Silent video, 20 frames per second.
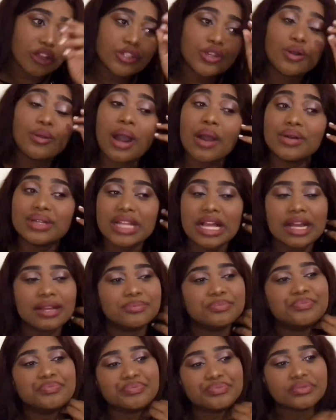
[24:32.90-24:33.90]
So I was like,
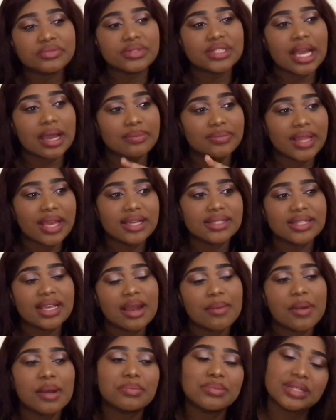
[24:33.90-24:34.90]
I'm texting
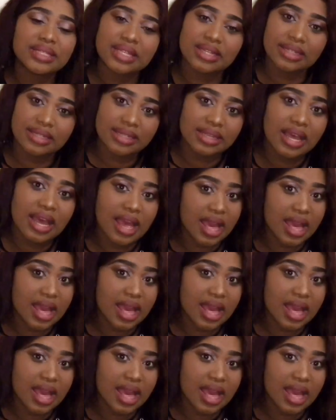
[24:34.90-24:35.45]
about message.